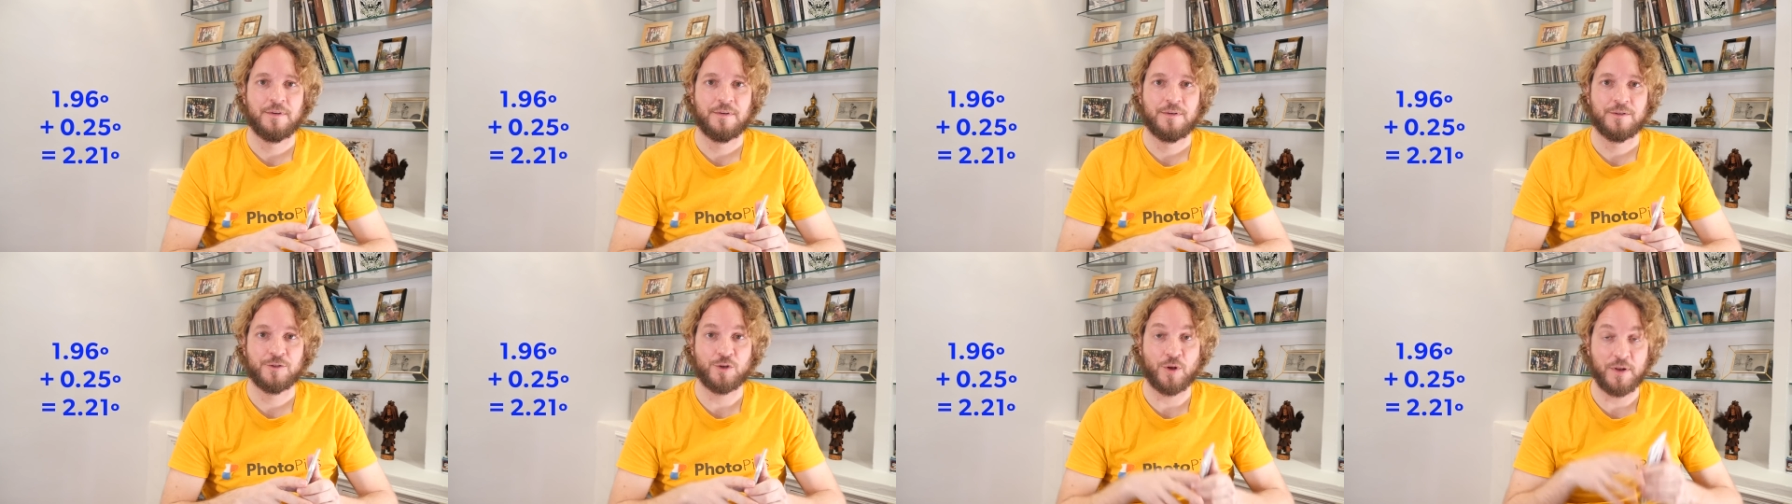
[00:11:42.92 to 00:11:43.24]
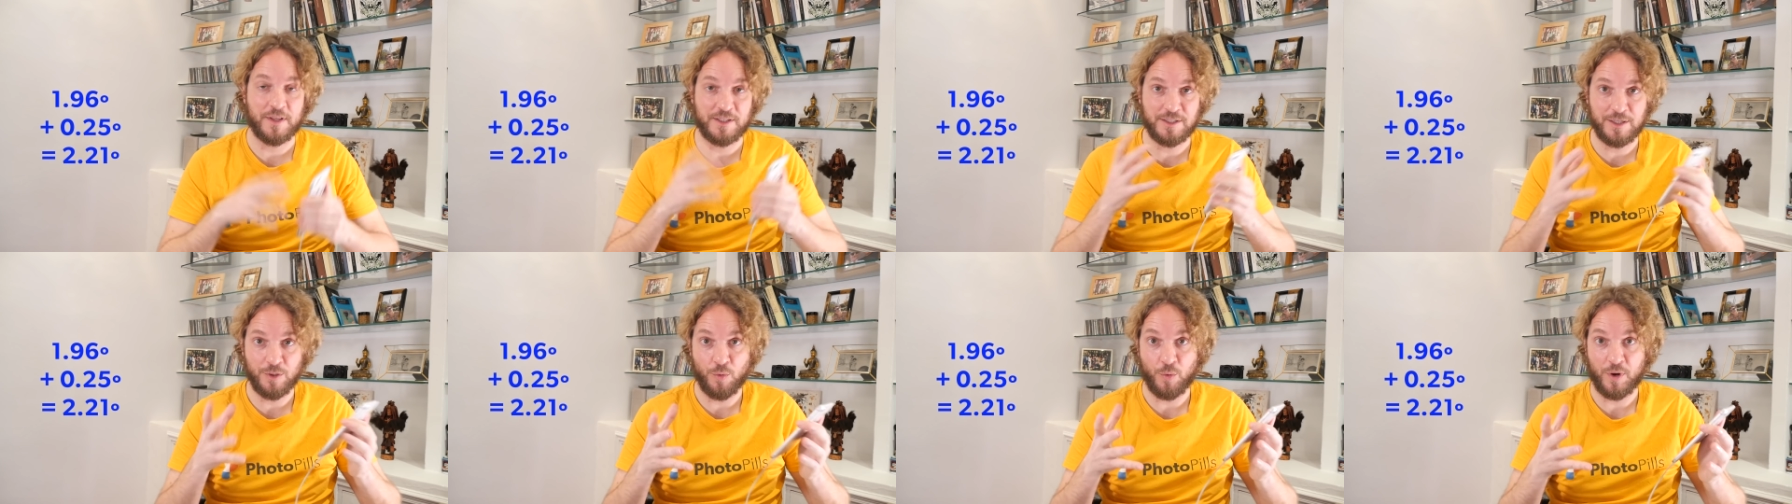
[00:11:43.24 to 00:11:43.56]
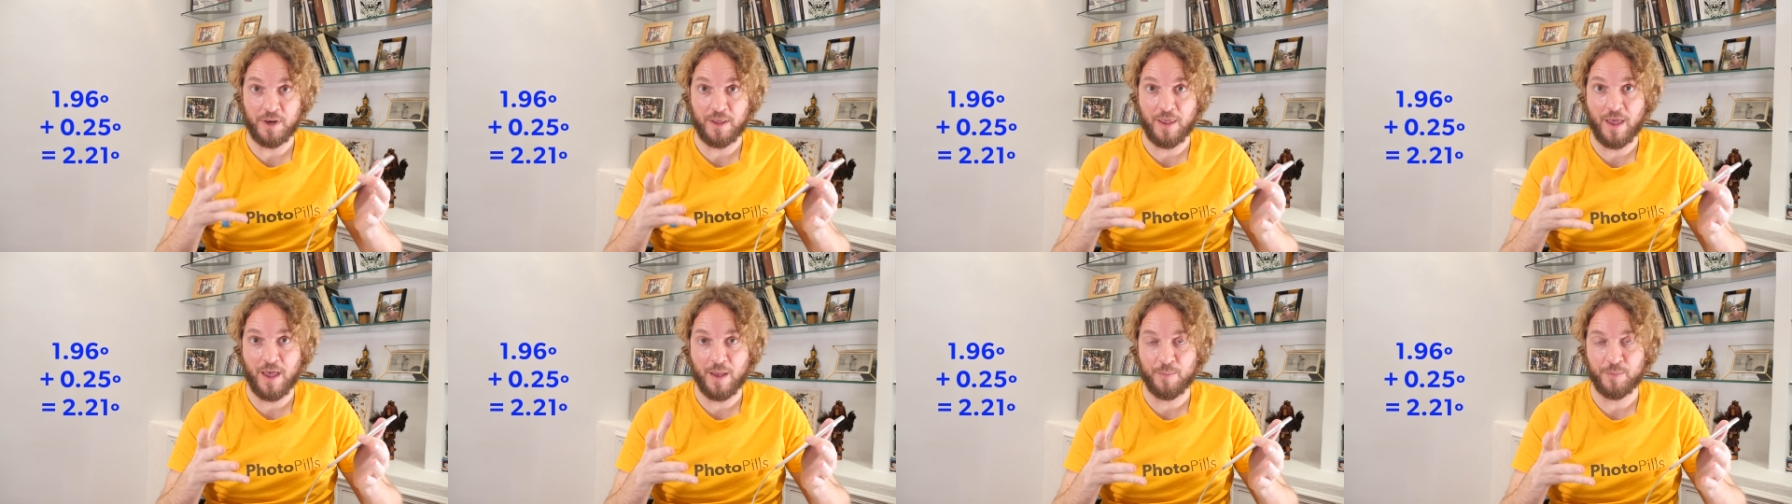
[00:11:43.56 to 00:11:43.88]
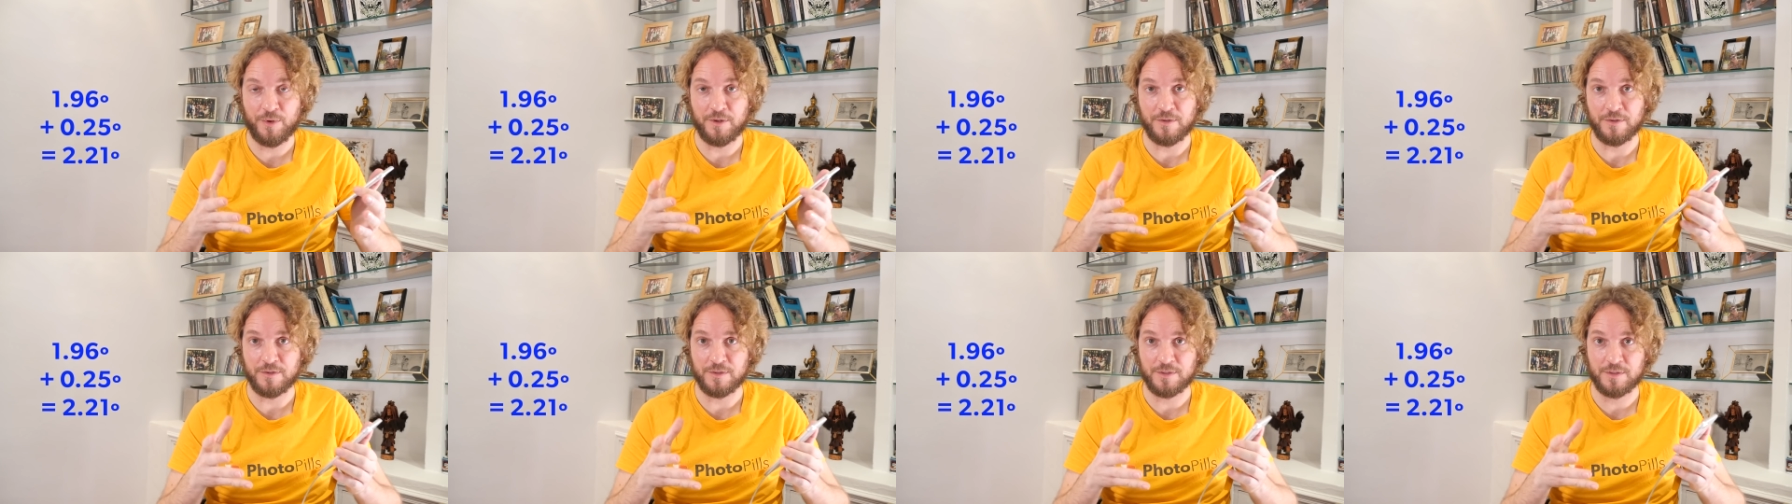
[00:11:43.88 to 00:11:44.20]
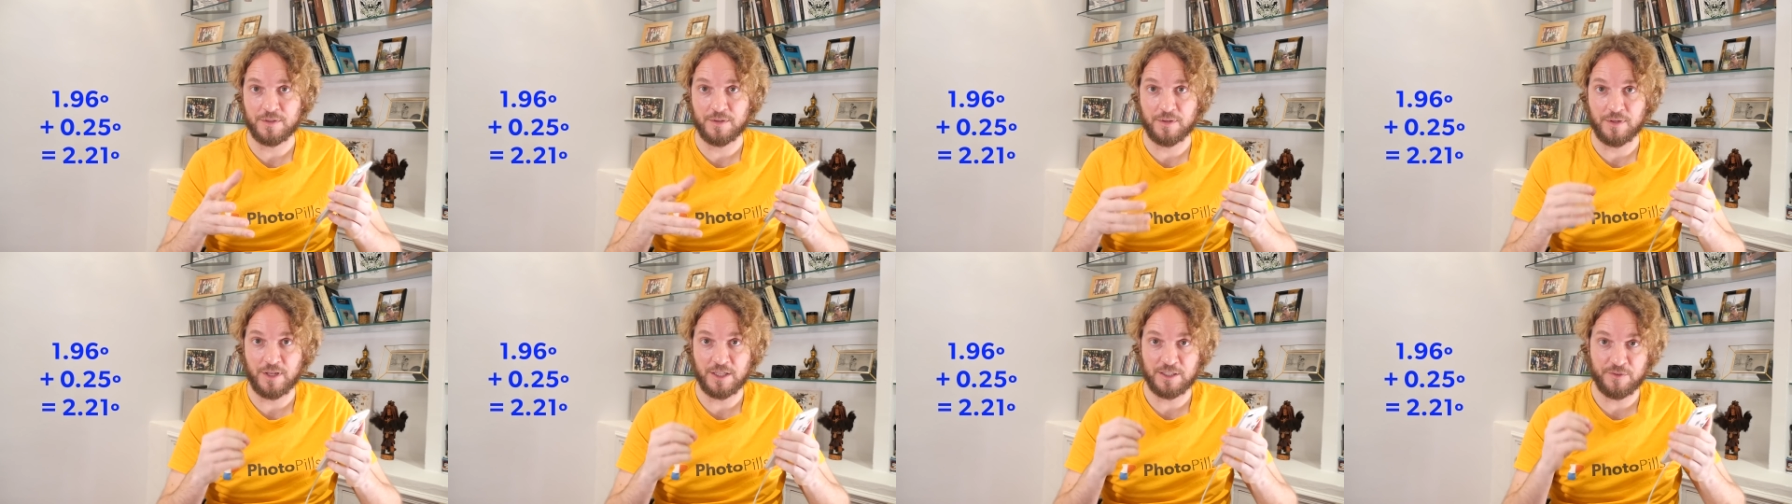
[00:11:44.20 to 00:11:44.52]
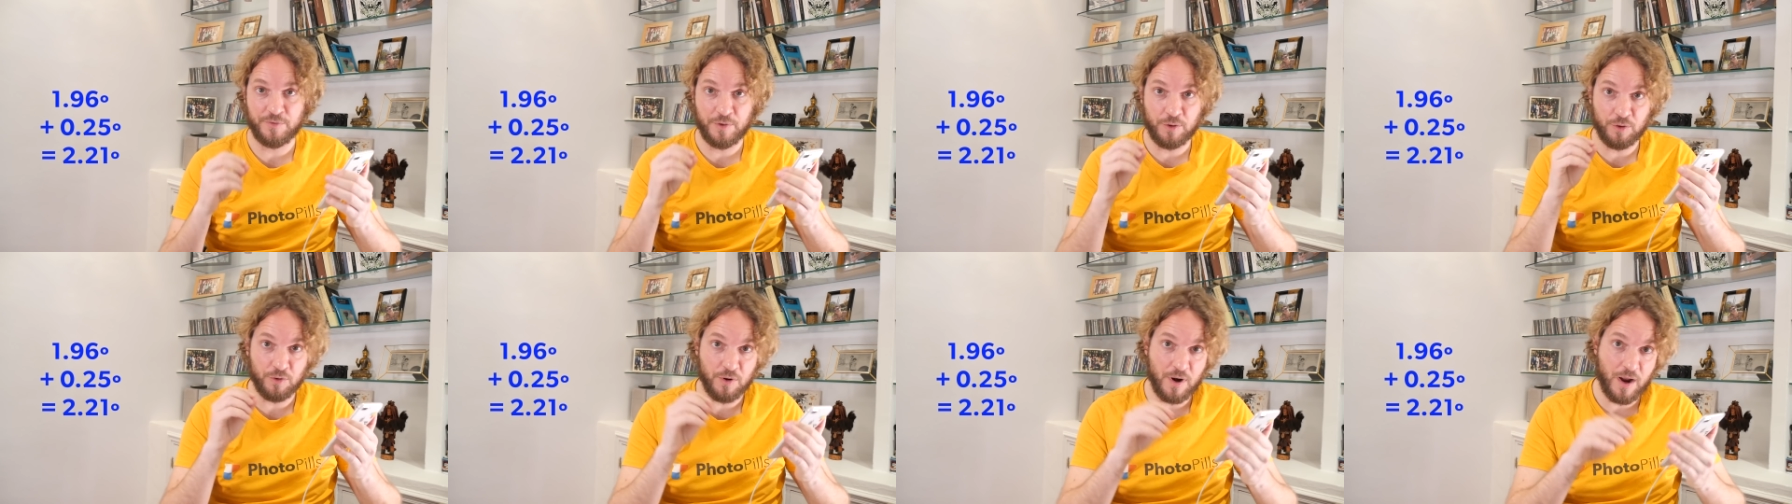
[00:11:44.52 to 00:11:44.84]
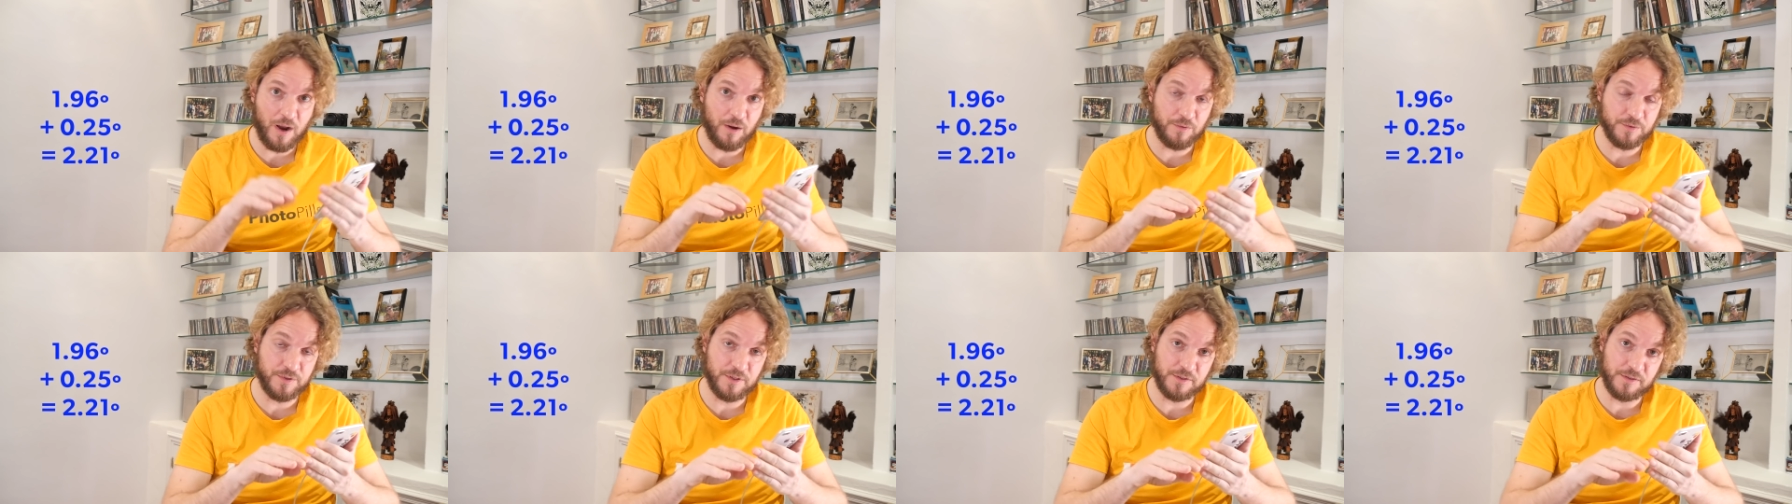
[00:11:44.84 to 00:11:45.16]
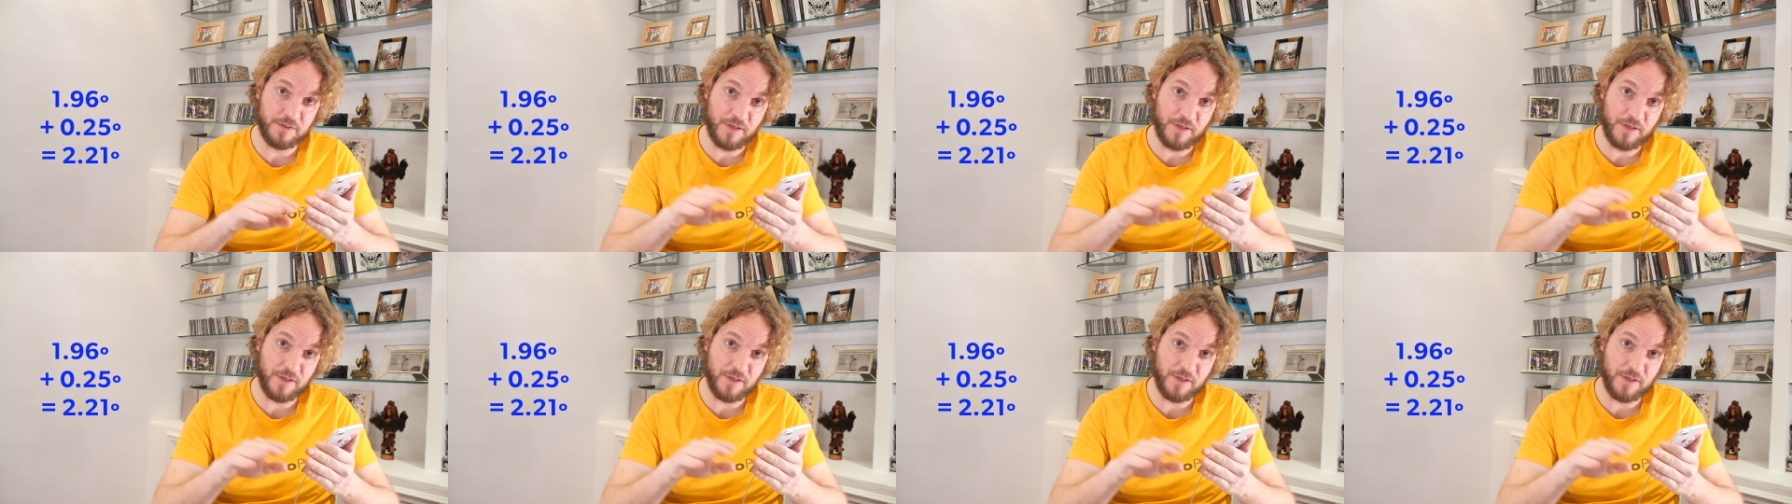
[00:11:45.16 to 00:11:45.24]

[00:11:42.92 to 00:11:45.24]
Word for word: So let's see when it happens. Let's figure out the